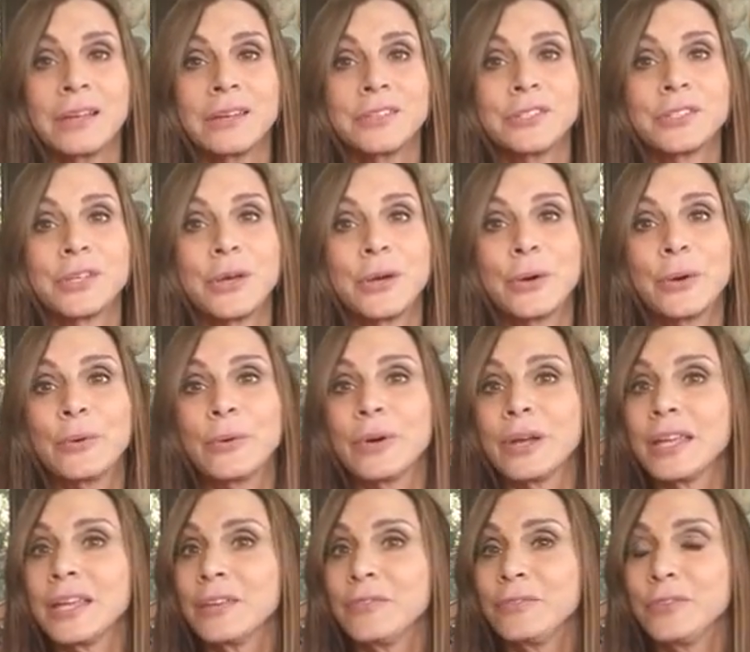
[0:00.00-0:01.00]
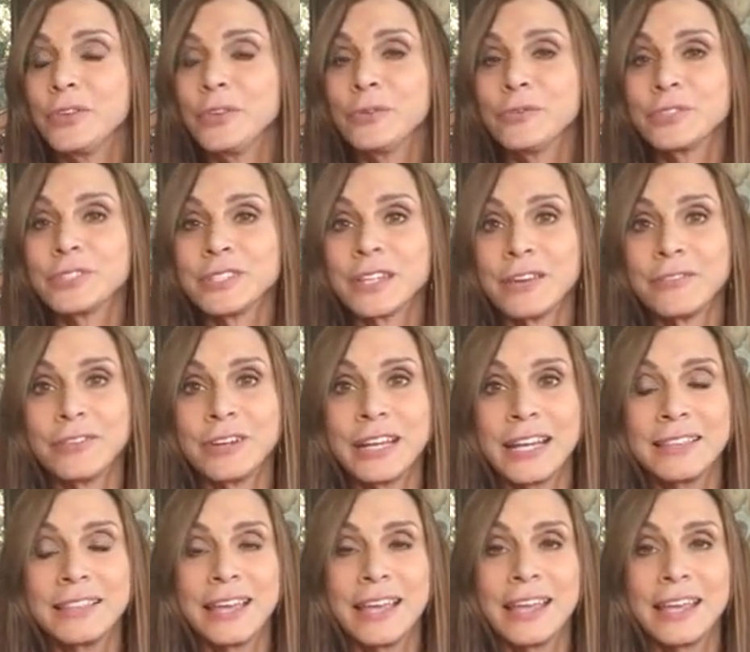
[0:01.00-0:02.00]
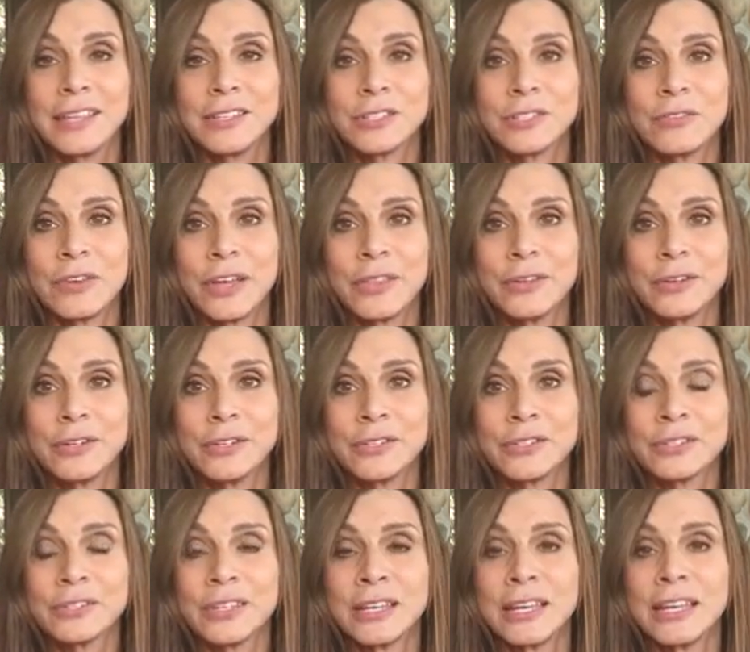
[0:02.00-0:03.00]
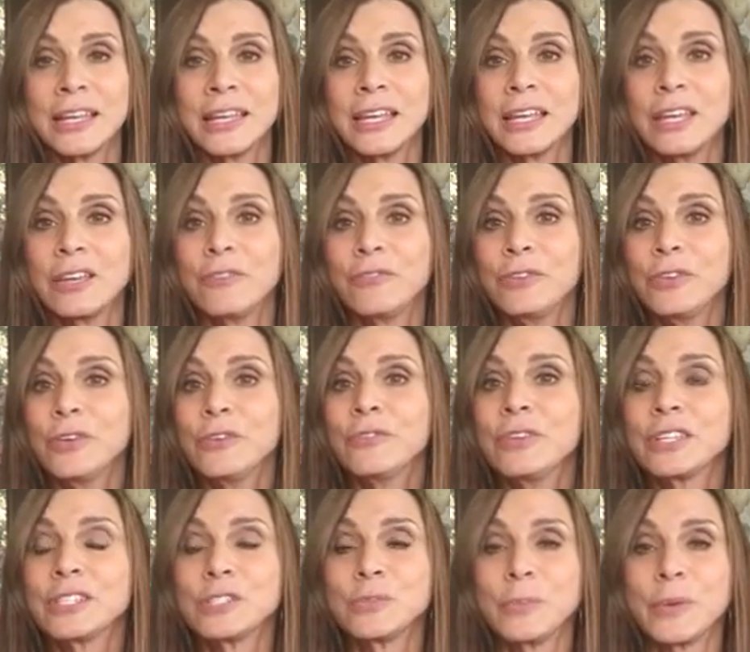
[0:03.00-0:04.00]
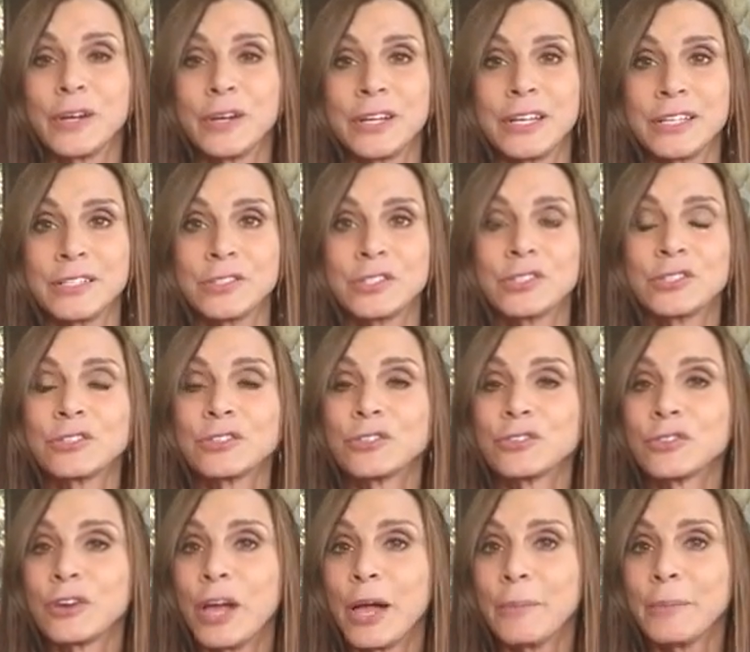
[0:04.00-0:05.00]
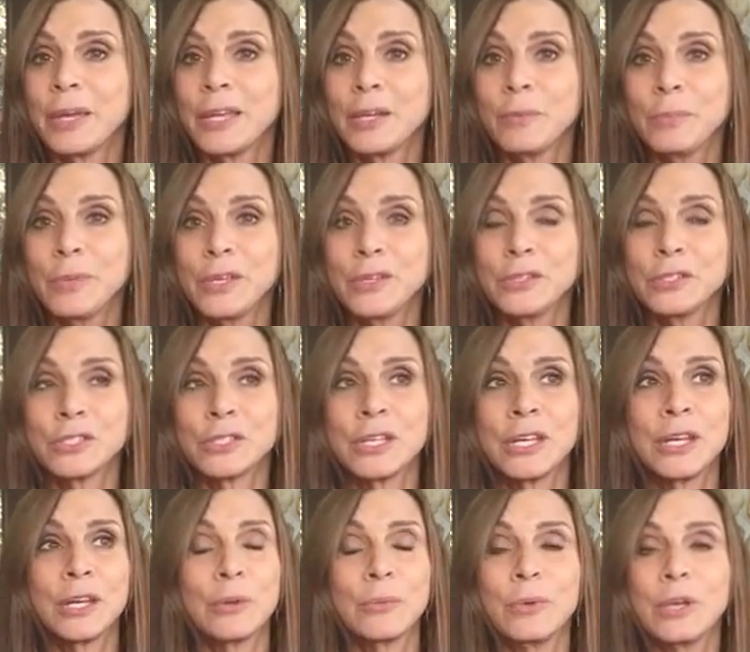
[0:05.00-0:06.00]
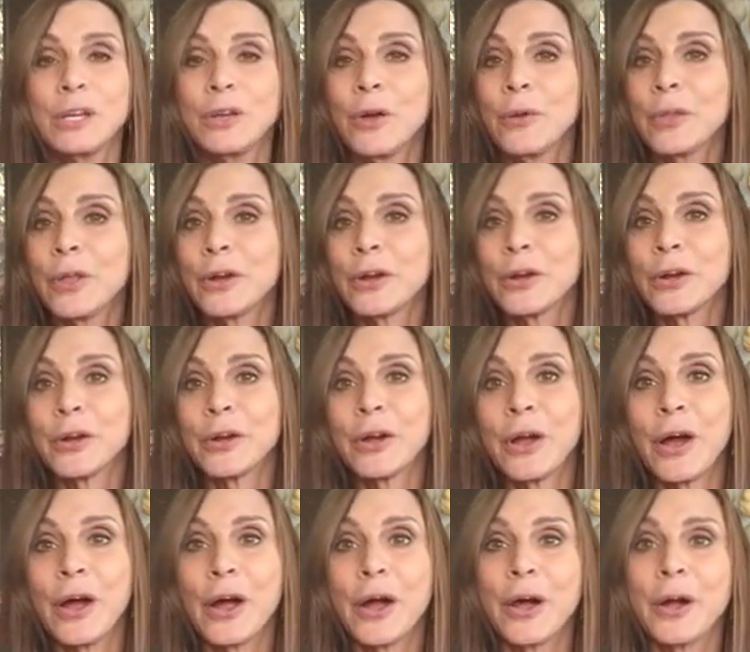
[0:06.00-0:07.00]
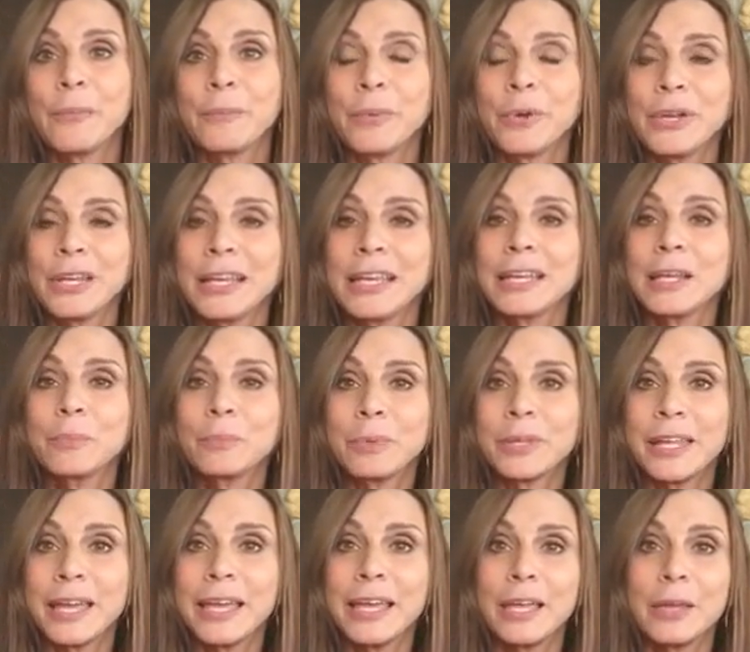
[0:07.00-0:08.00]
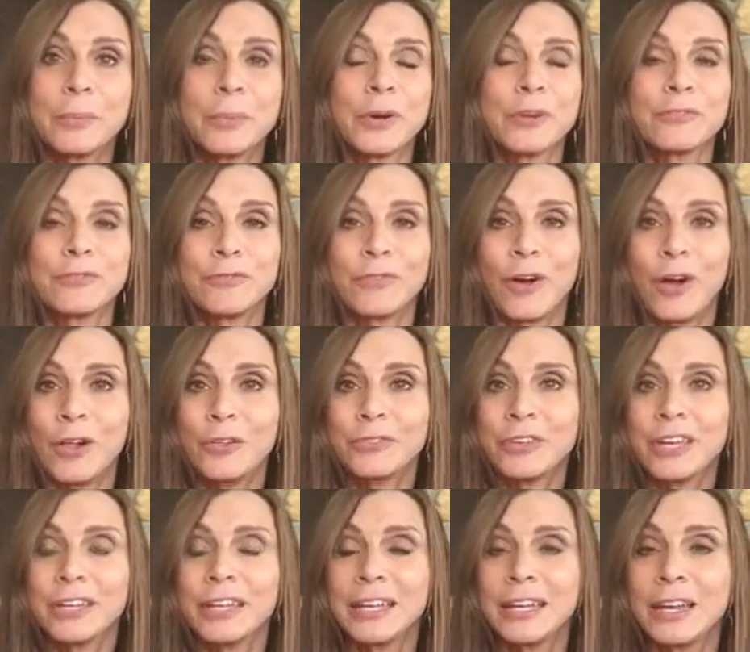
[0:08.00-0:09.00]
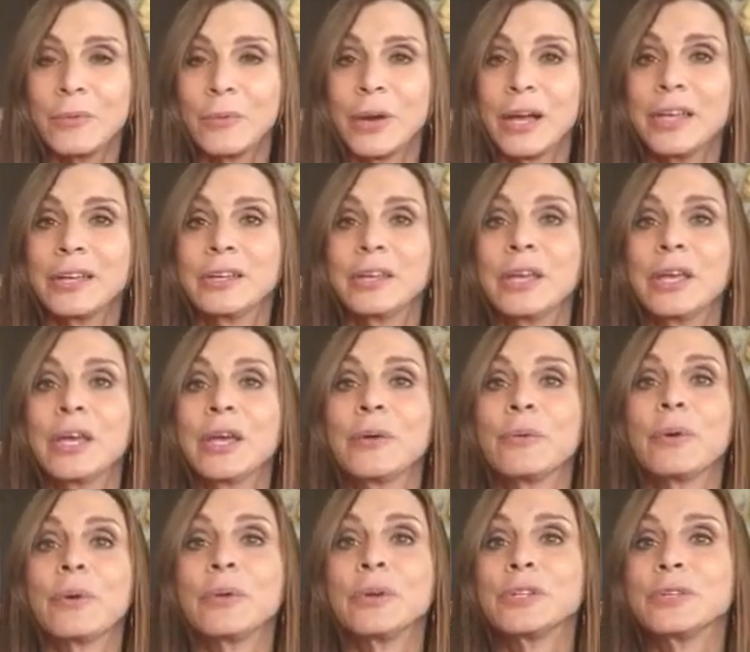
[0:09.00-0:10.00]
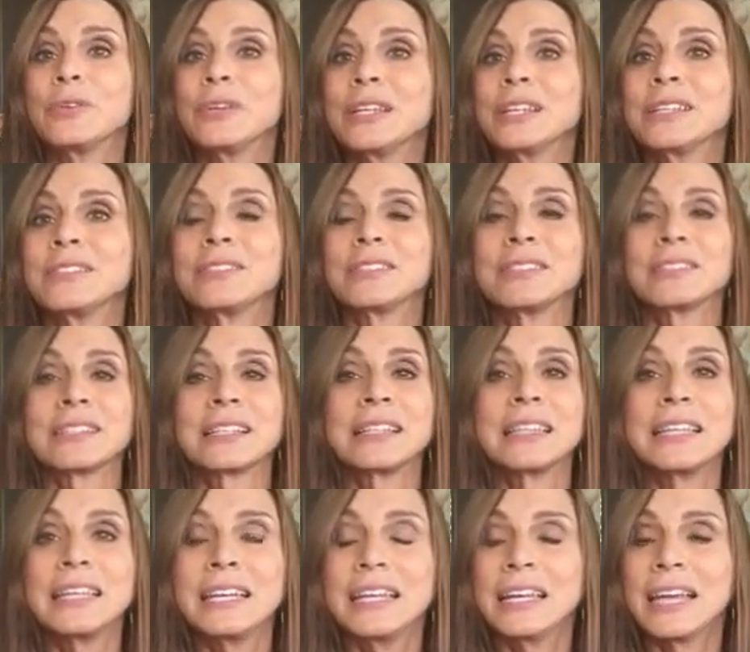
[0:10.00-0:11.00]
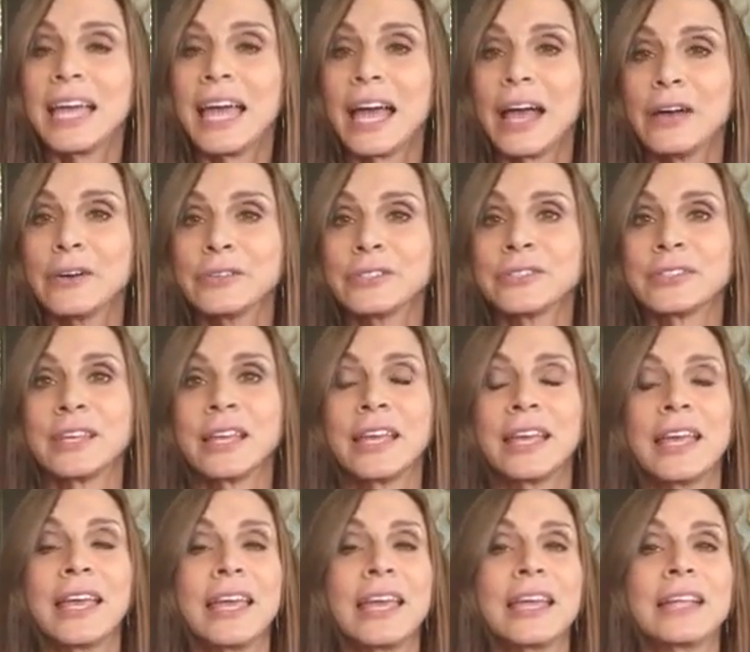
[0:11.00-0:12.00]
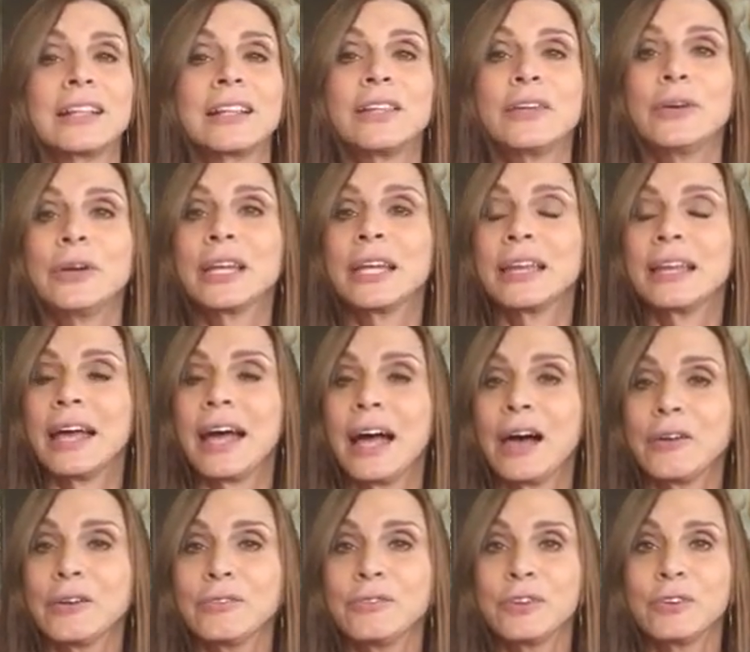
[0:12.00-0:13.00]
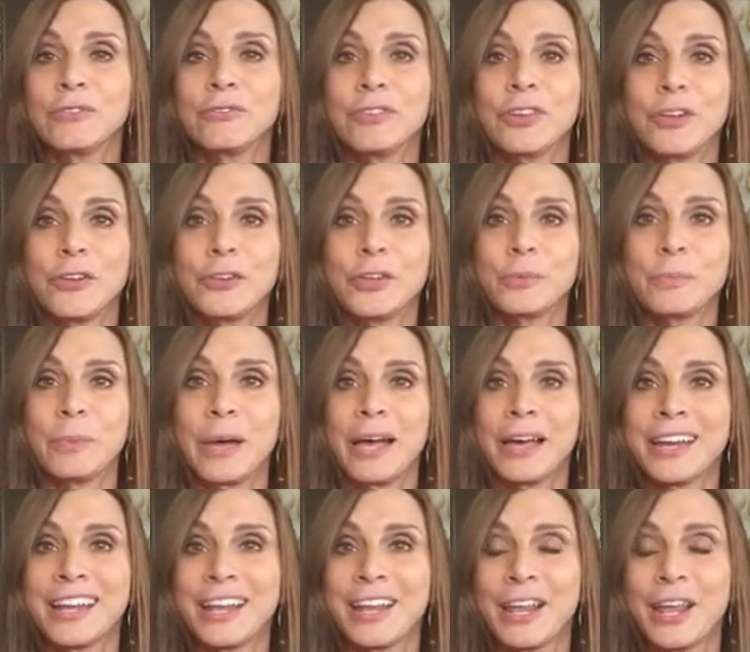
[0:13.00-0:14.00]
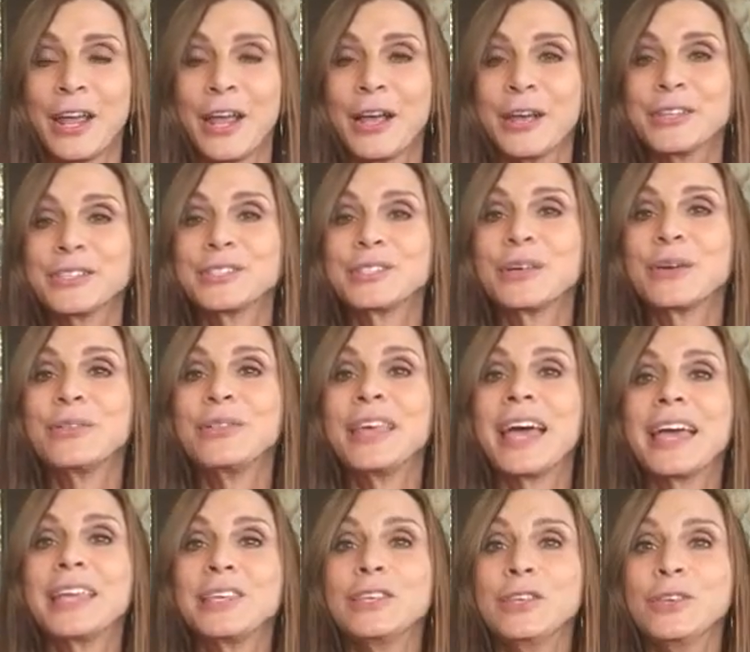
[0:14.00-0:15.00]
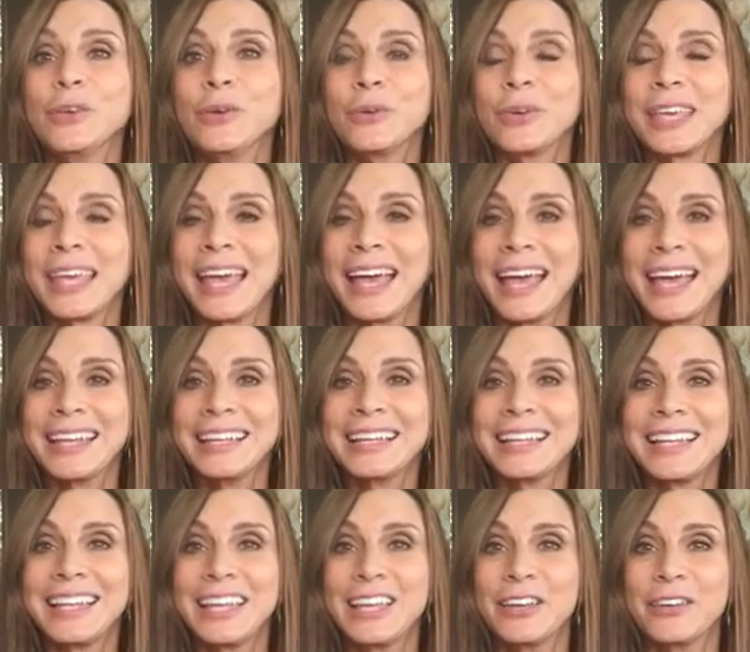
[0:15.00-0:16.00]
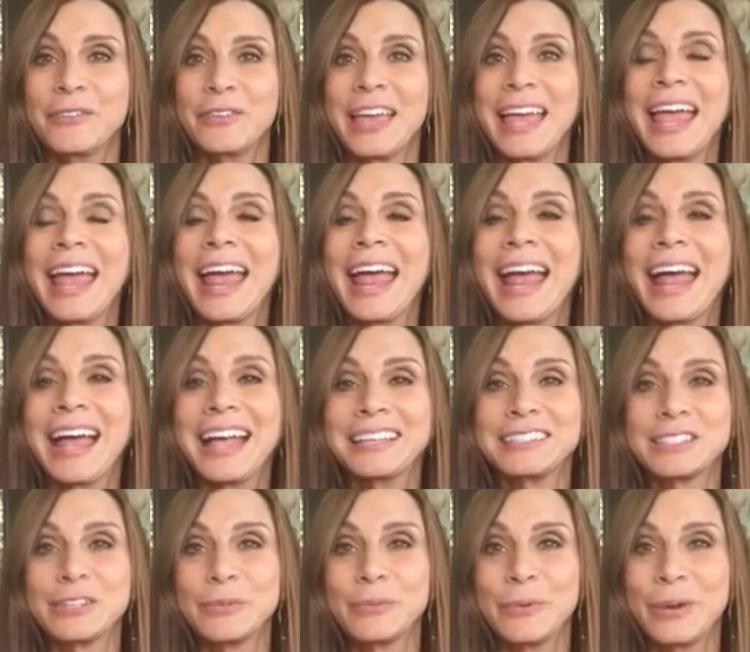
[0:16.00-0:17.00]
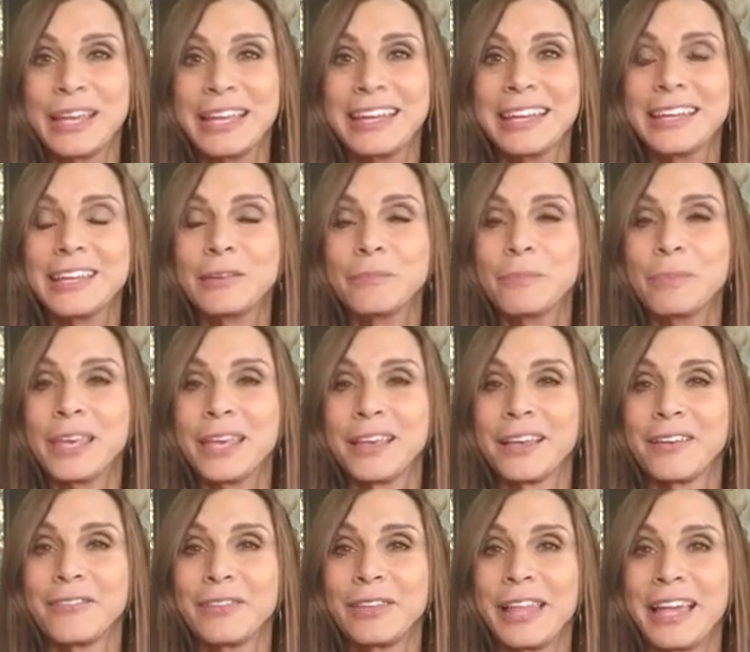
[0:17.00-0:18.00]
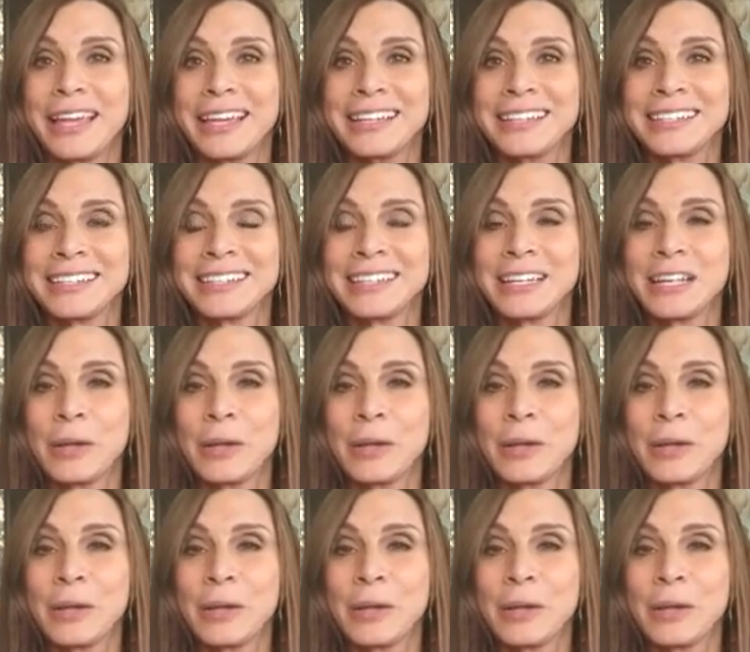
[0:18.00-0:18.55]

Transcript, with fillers: So if you've suffered at the hands of others, if you've experienced trauma and abuse, we no longer are putting any blame or fault on anyone. What we're doing is just cleaning house and clearing it out of your field and body so that you can live as a radiant being of light.